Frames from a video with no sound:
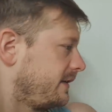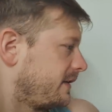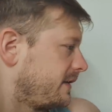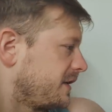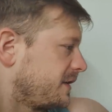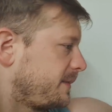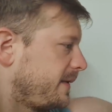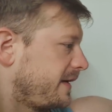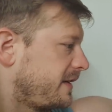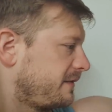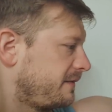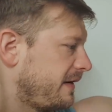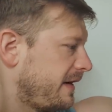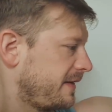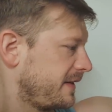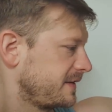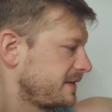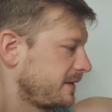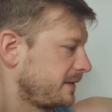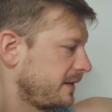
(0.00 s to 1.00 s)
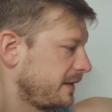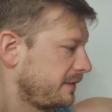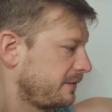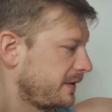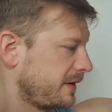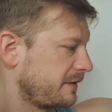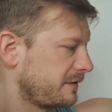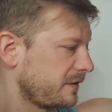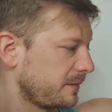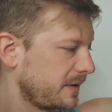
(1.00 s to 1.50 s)
despite the fact there's only
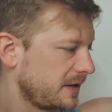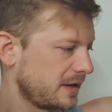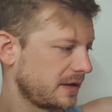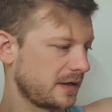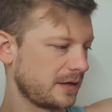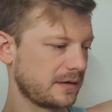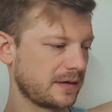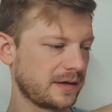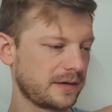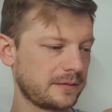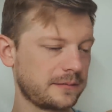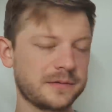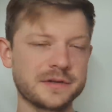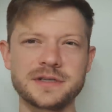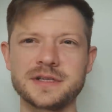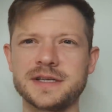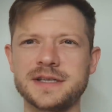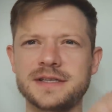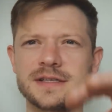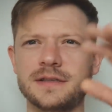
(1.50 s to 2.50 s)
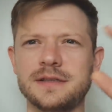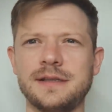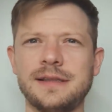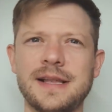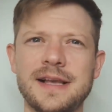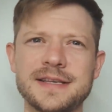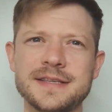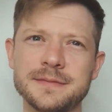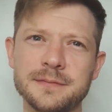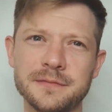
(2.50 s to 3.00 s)
three of them in a unit, which is
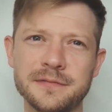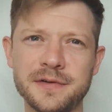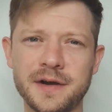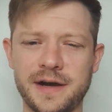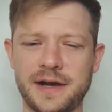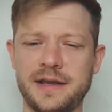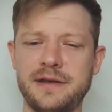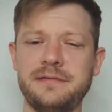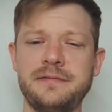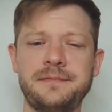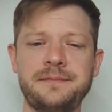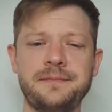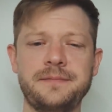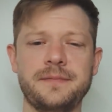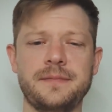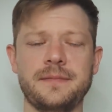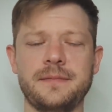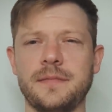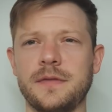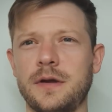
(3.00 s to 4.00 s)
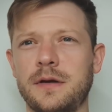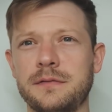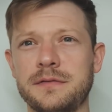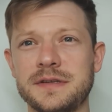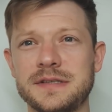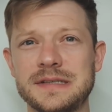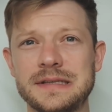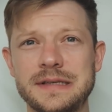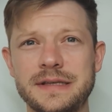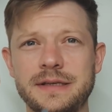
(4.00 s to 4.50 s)
less than five,
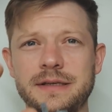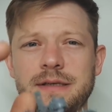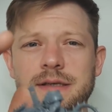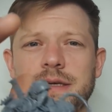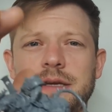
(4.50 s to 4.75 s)
obviously,